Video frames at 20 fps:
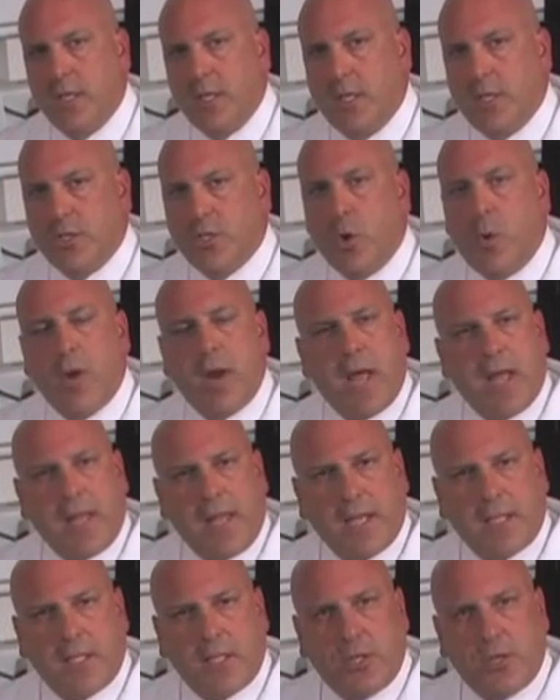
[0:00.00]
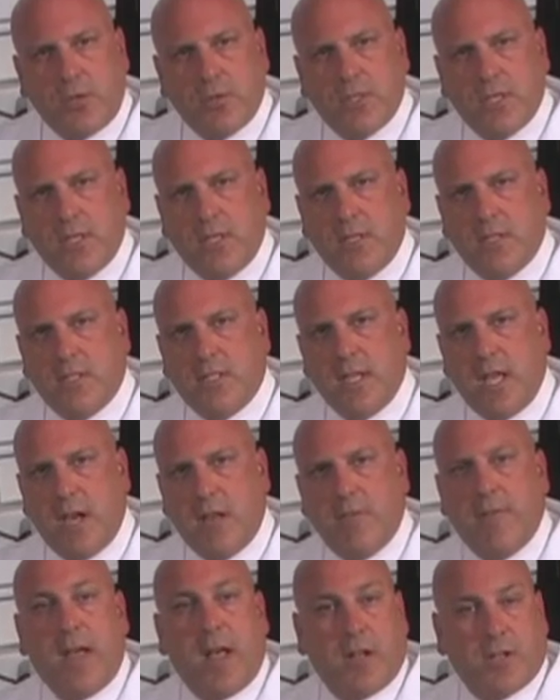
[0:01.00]
So what I like to use instead
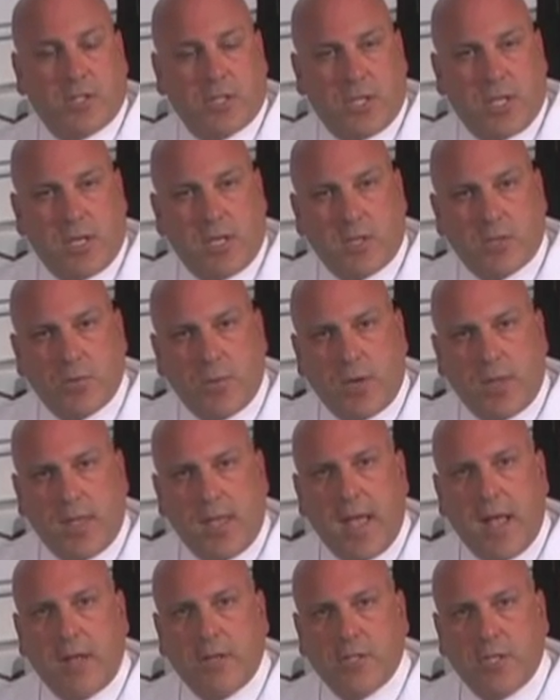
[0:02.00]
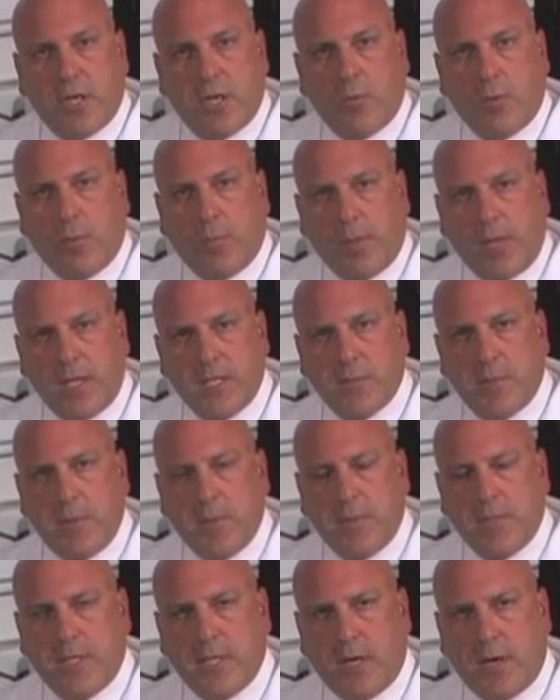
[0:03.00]
of alginate is one of the alginate
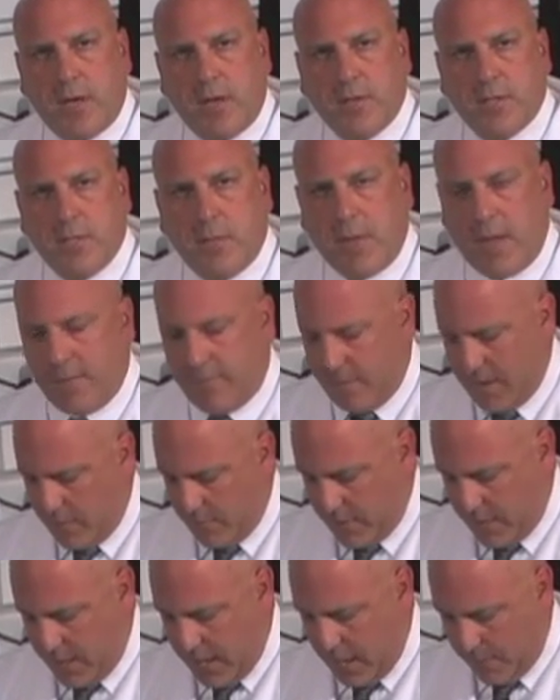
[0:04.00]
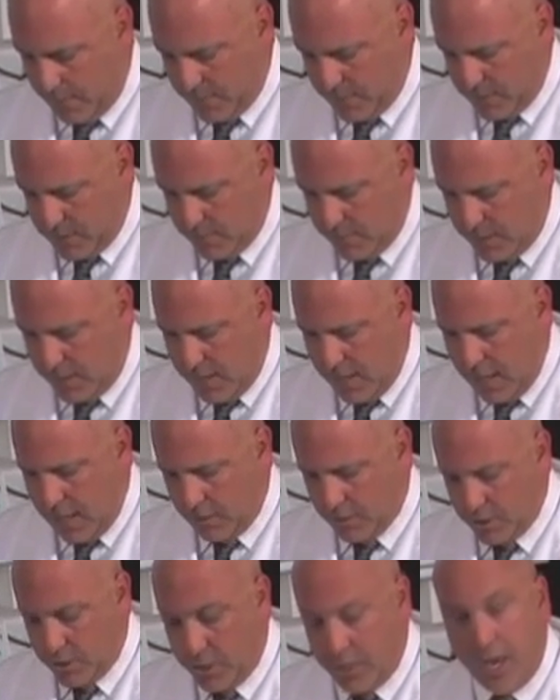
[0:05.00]
replacement materials, and my favorite happens to be
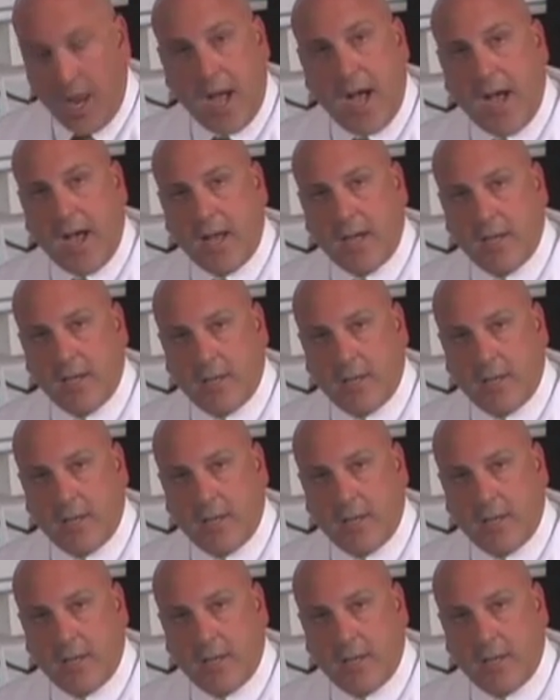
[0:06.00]
Alginate,